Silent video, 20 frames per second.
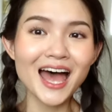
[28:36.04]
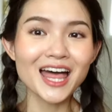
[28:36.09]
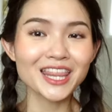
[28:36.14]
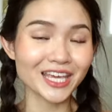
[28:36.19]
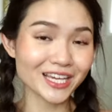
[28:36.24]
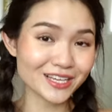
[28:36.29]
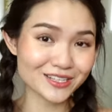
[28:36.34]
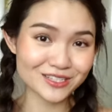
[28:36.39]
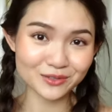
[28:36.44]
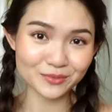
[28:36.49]

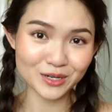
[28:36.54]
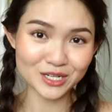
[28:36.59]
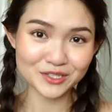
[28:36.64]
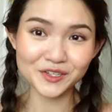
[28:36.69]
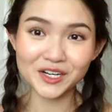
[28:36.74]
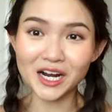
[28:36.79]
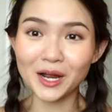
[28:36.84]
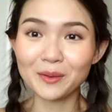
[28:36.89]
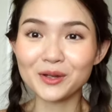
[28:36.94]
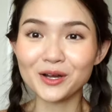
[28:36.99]
Thank you so much
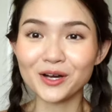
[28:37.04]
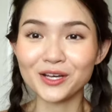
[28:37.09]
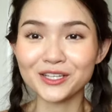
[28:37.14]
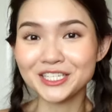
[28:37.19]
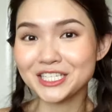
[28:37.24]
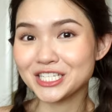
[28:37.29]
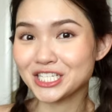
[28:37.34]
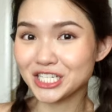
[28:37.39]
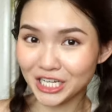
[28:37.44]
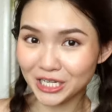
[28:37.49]
for coming
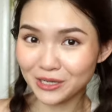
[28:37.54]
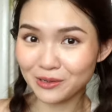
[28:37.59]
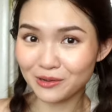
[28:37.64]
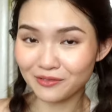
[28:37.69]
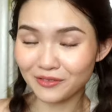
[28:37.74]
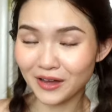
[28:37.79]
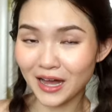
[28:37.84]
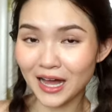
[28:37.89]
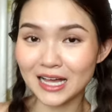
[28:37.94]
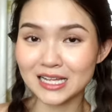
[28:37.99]
on this
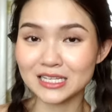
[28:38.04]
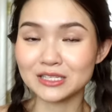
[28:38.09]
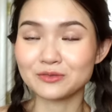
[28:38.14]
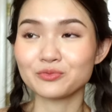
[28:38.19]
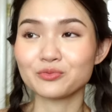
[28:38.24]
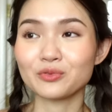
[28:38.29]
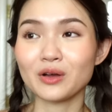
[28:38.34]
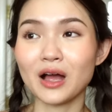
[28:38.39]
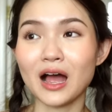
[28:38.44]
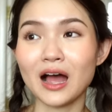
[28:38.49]
journey with us.